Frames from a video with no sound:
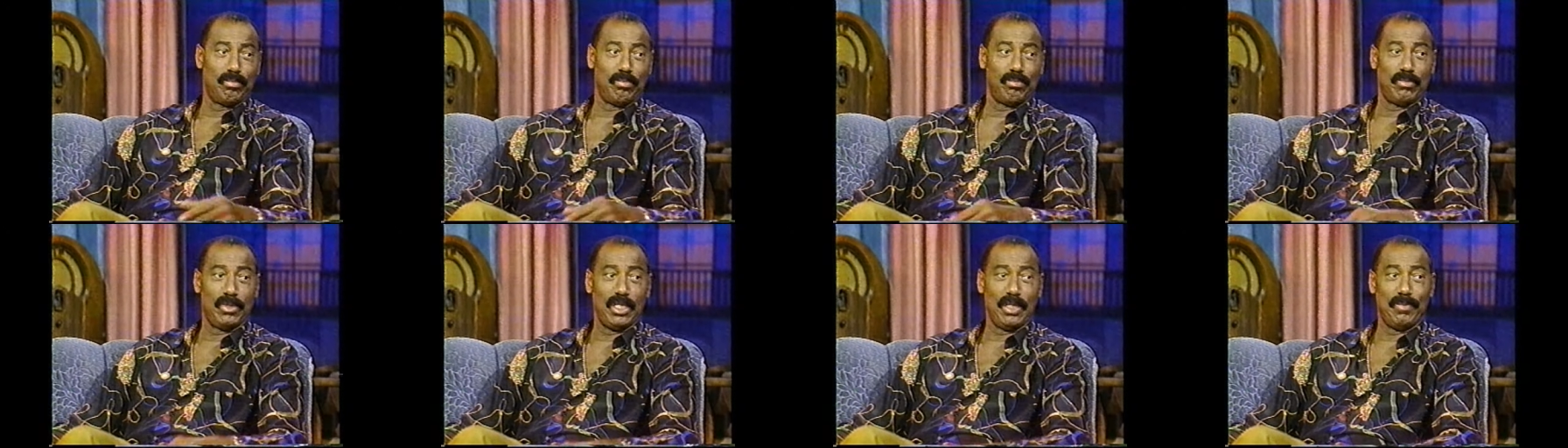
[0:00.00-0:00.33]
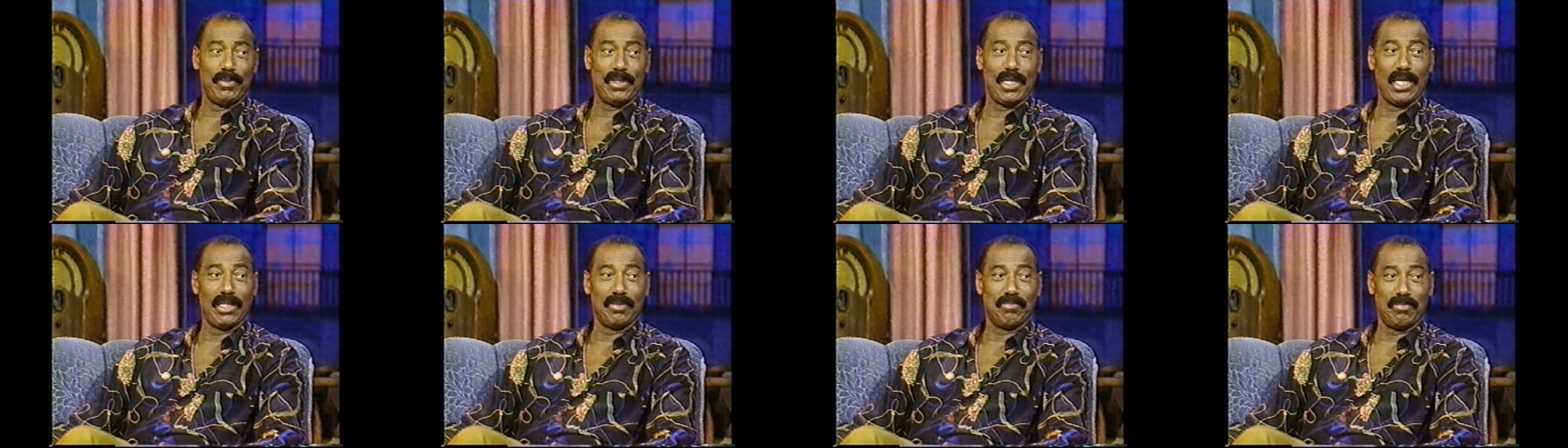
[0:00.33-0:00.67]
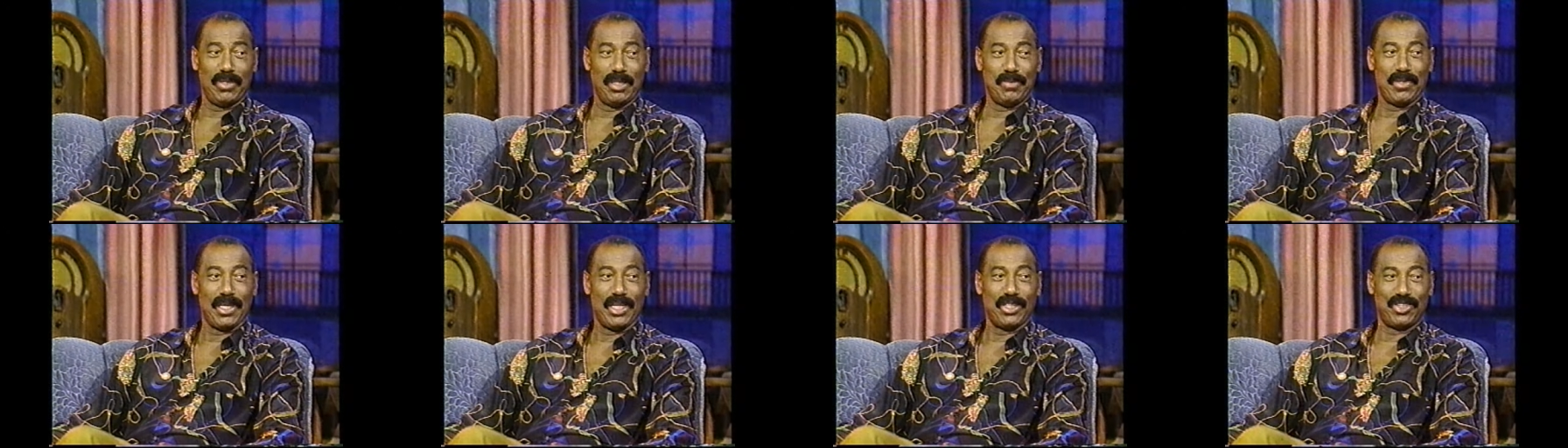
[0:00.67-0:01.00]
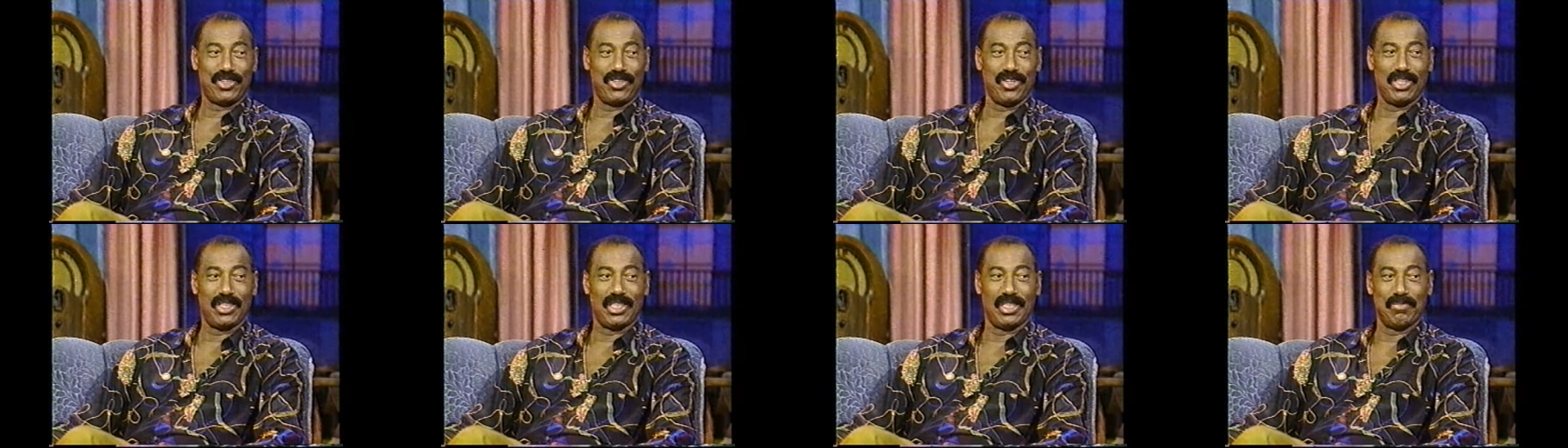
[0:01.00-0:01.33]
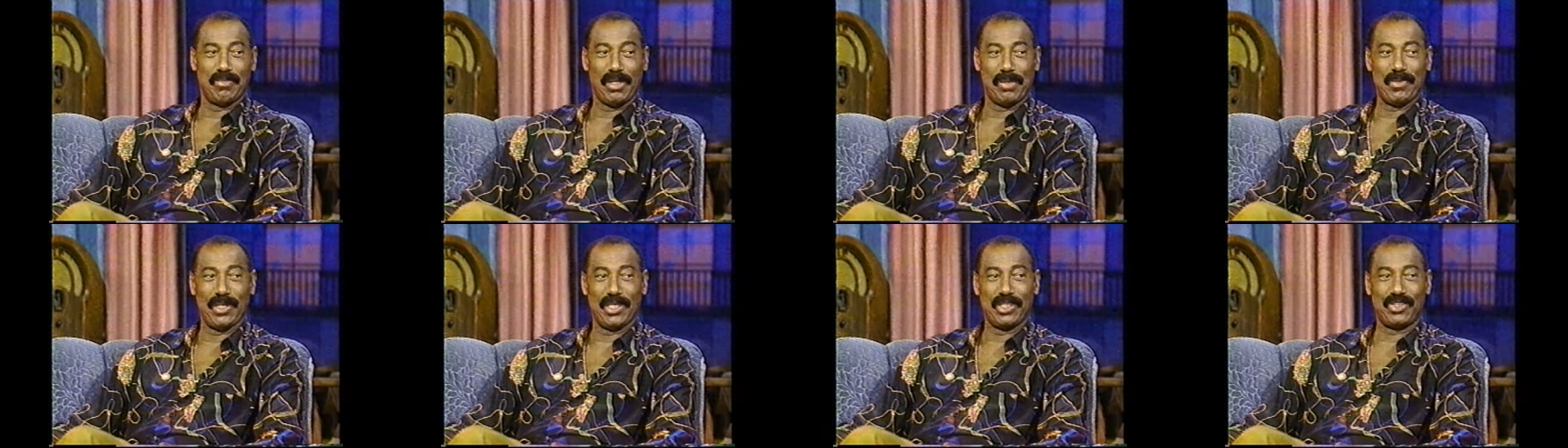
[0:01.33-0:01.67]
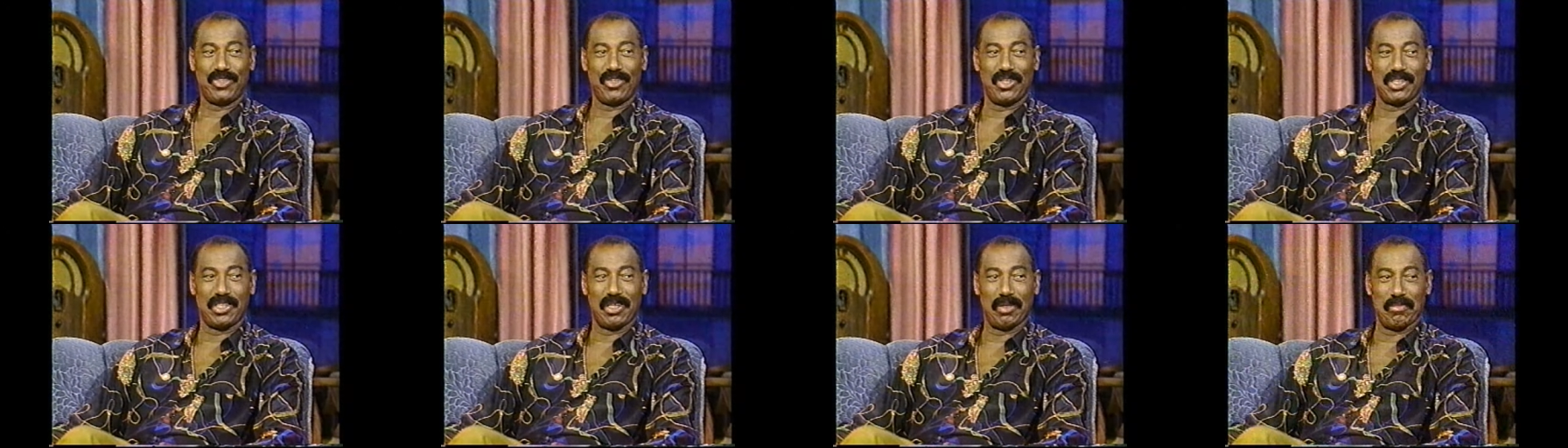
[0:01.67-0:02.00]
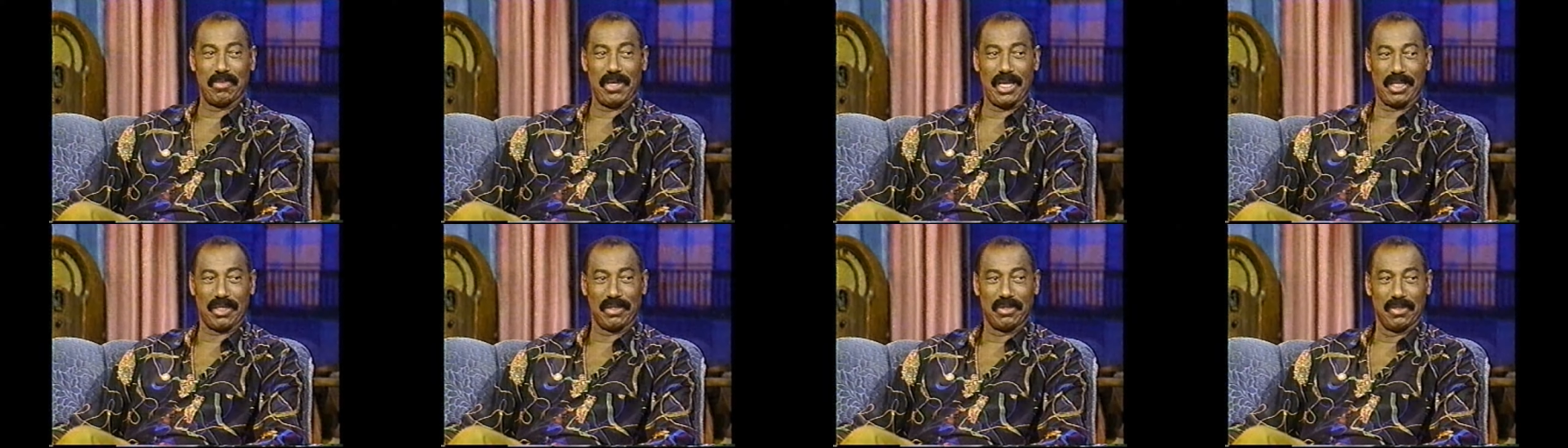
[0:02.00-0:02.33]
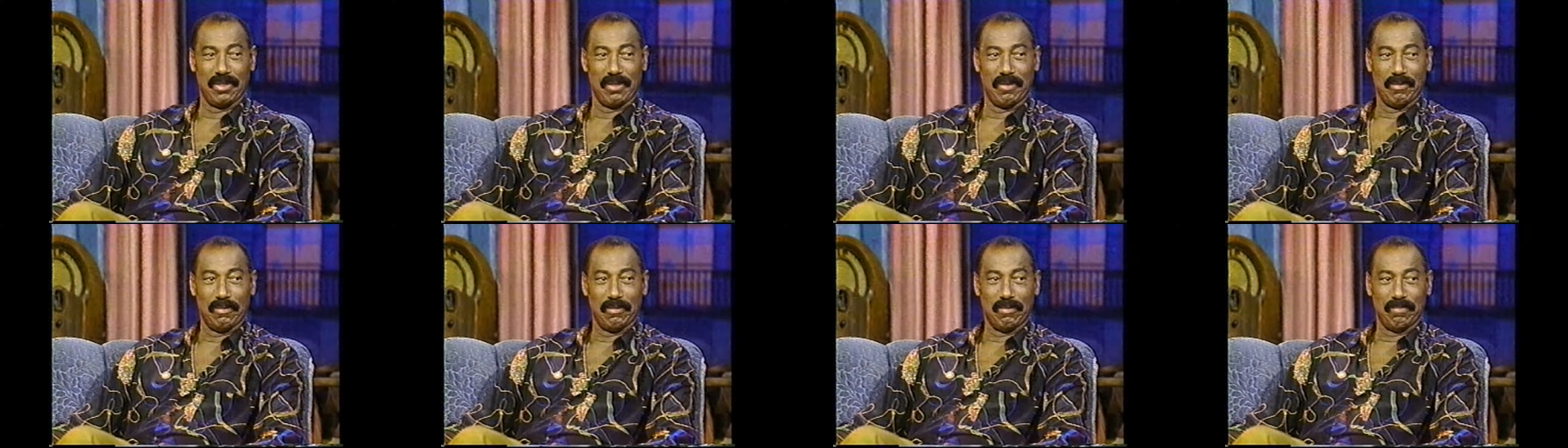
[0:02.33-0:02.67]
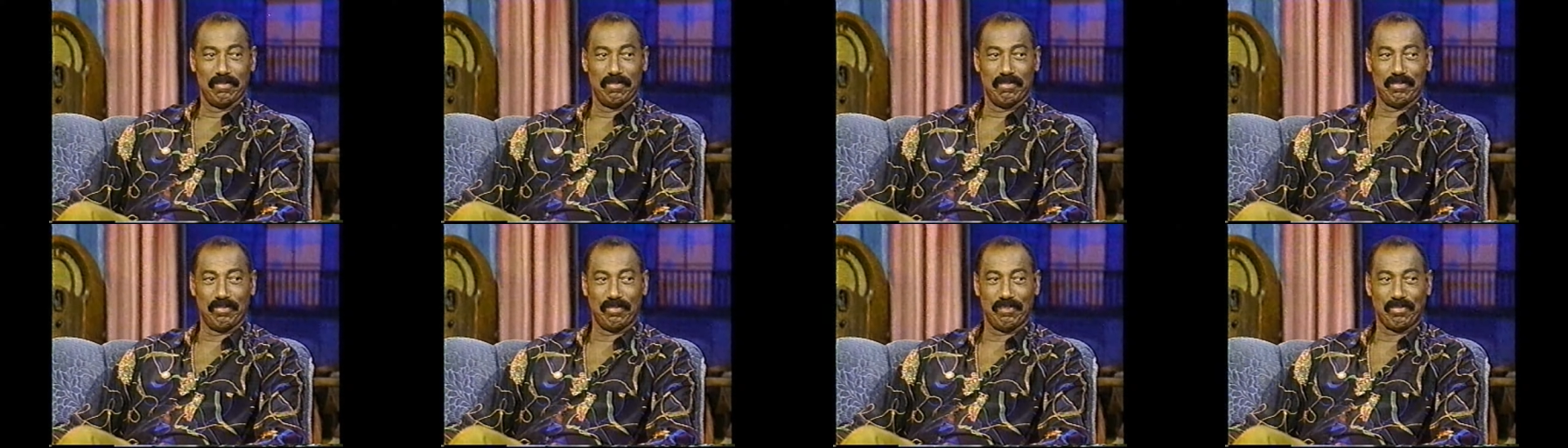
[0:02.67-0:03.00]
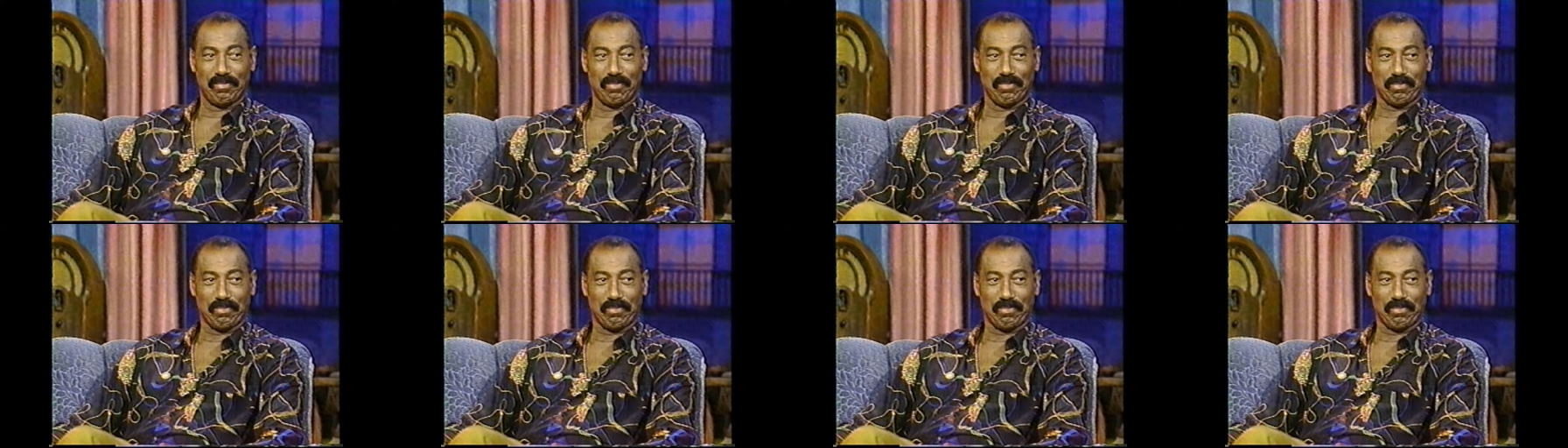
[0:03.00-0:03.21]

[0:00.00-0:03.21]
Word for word: Maybe I, maybe I should. Maybe I should come back. When was the